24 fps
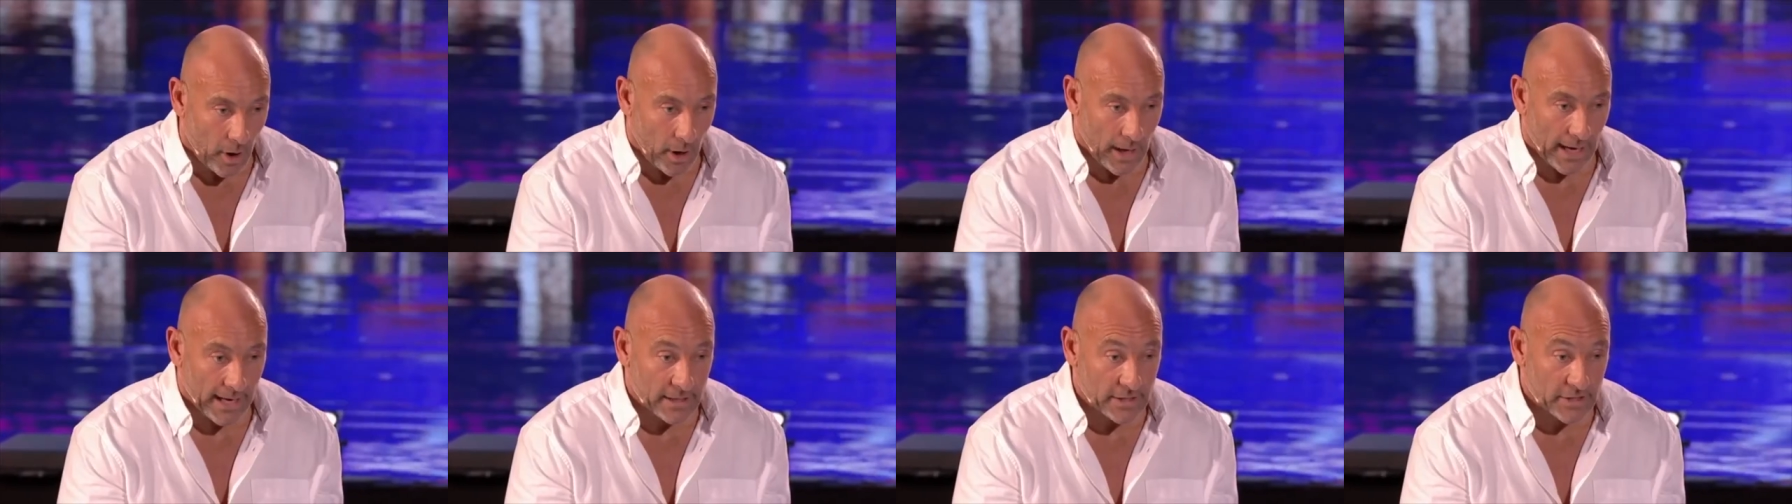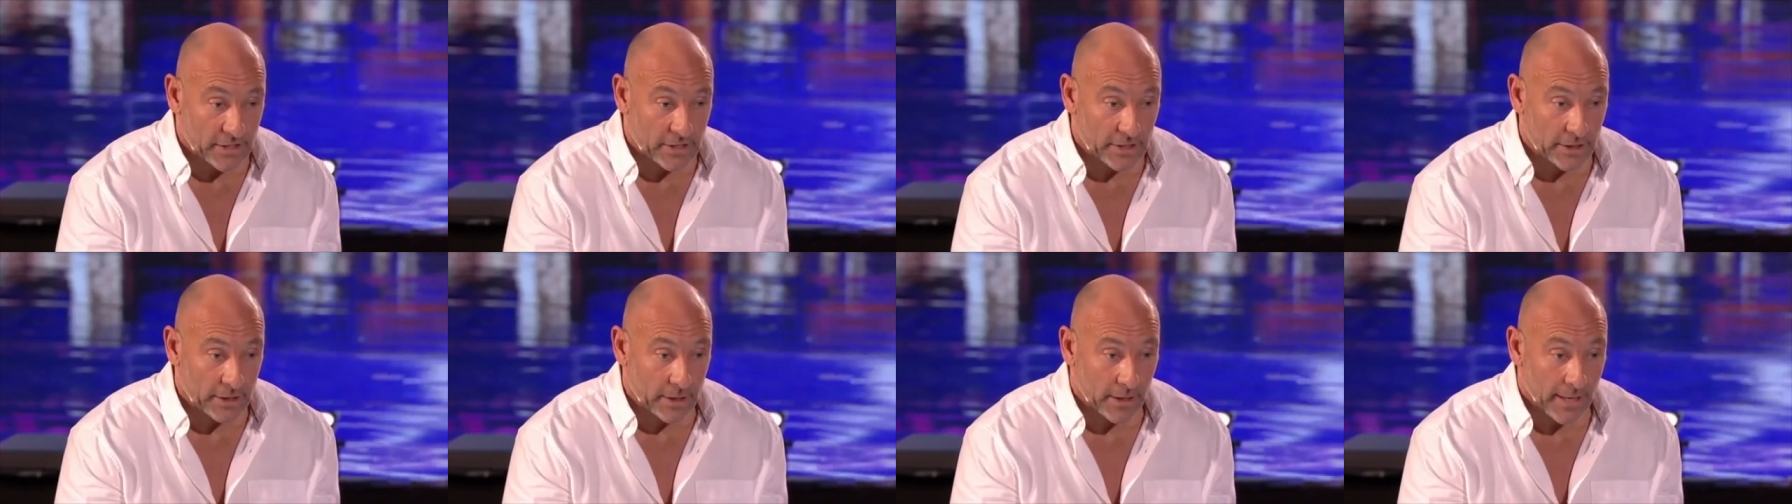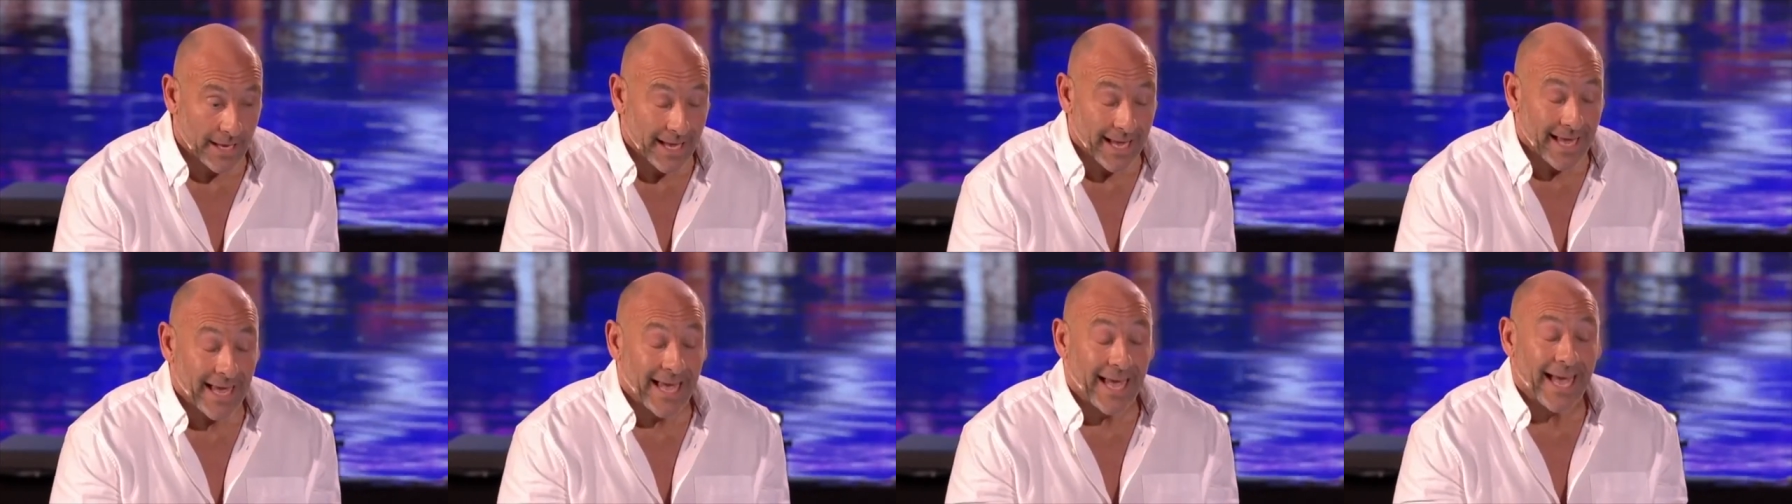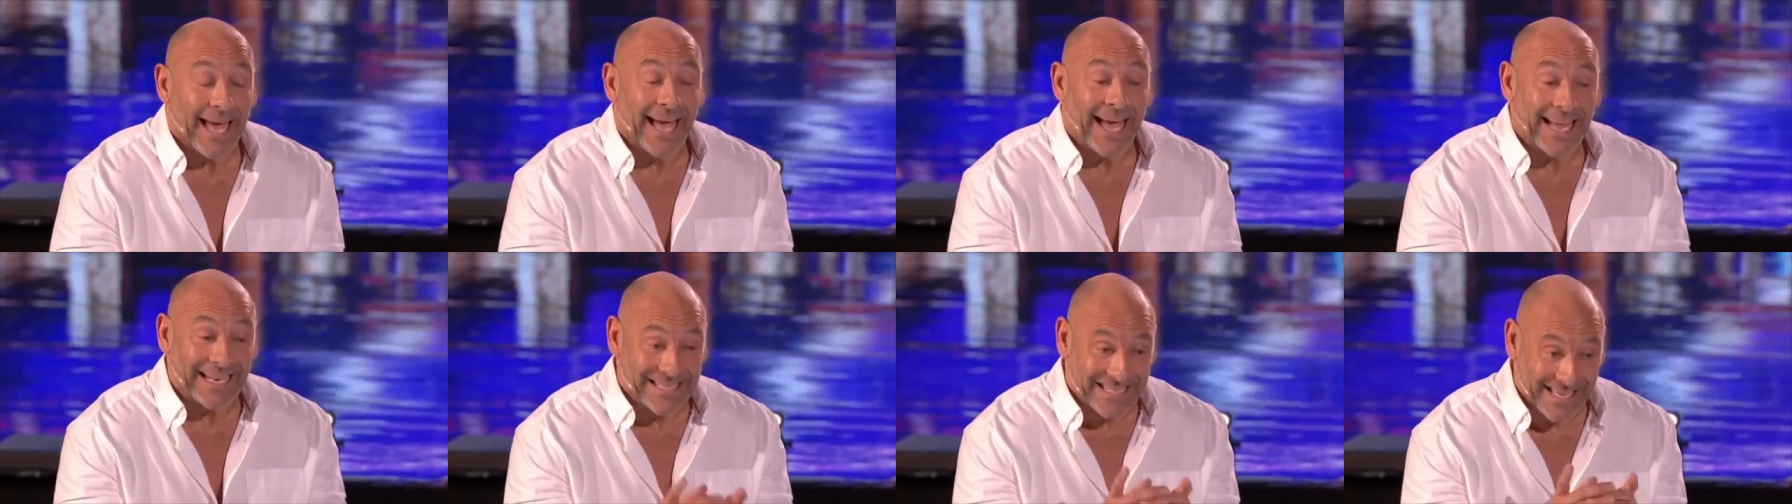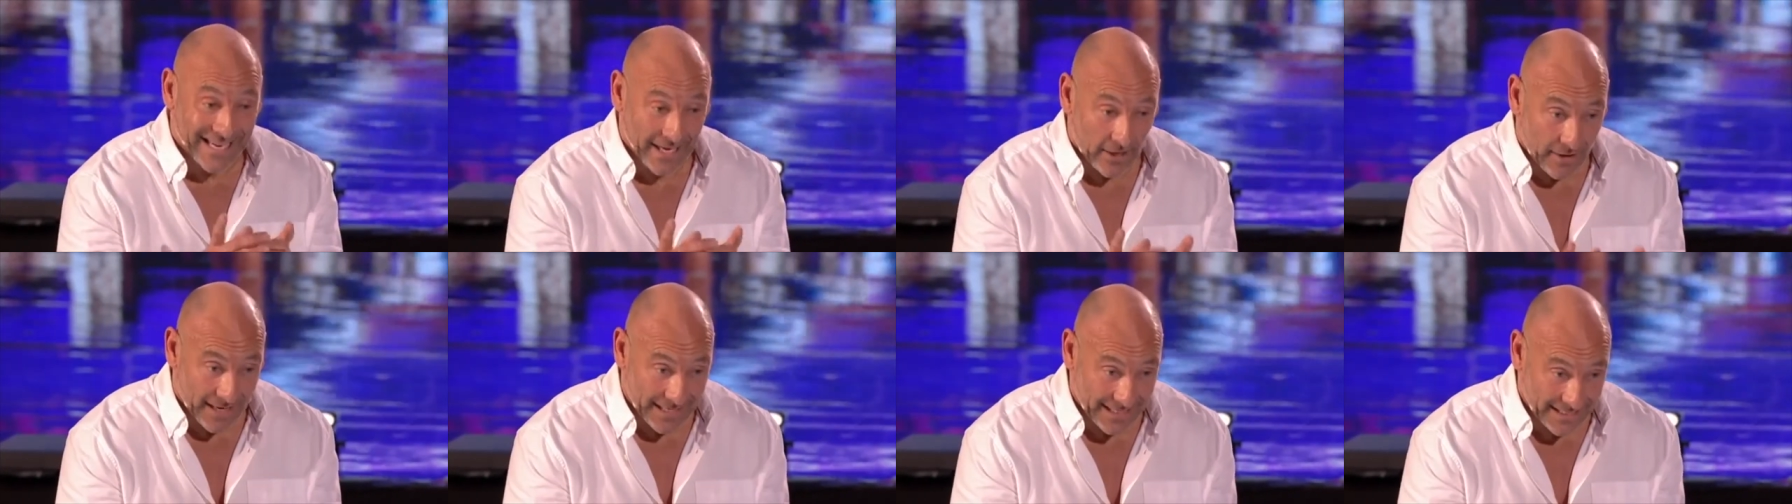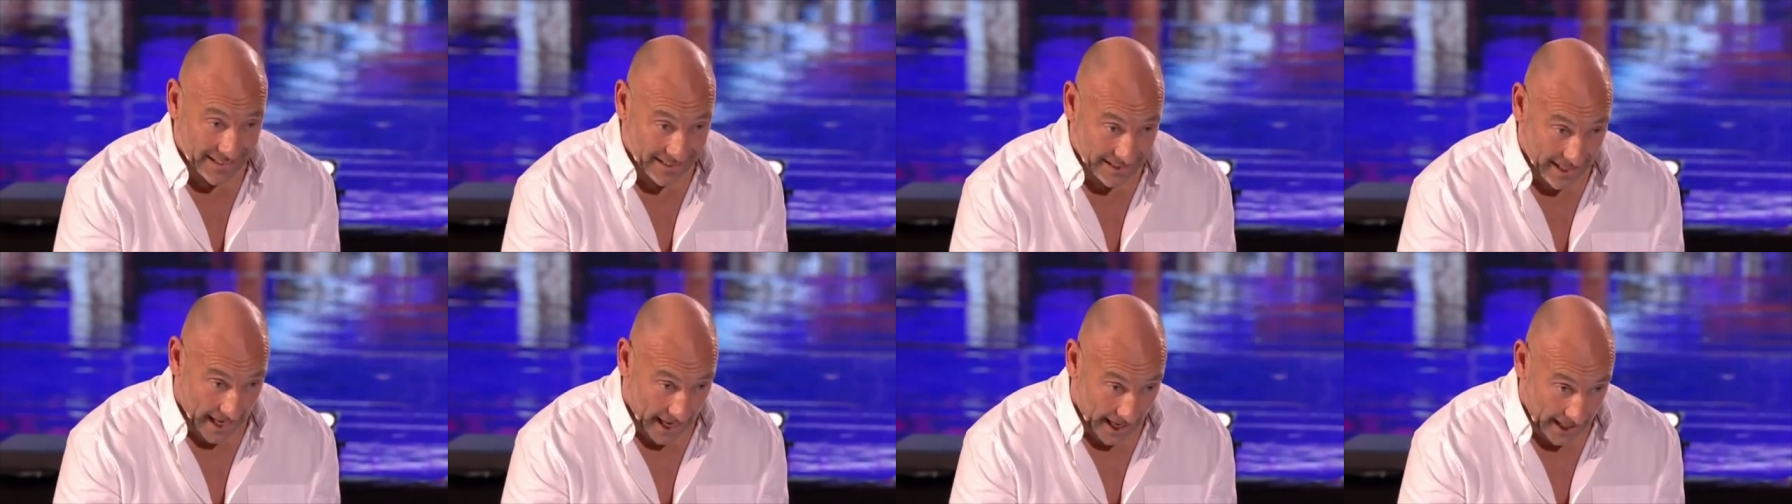eyes until I
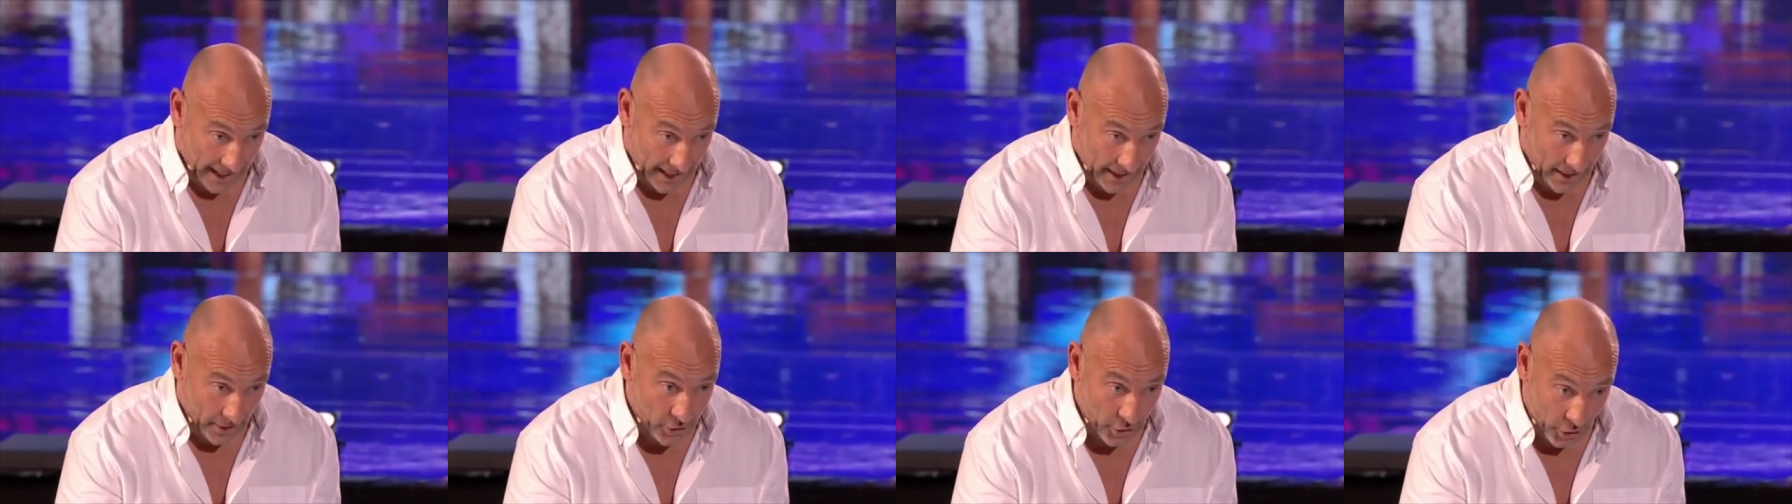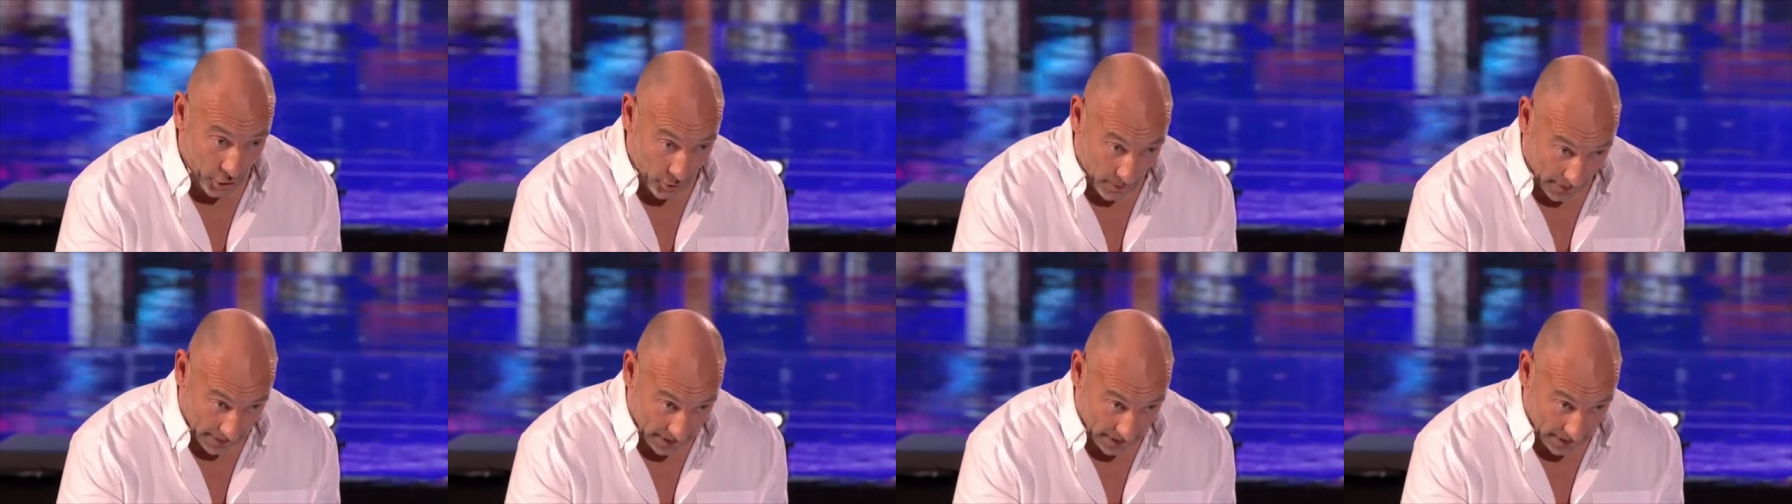say. Do you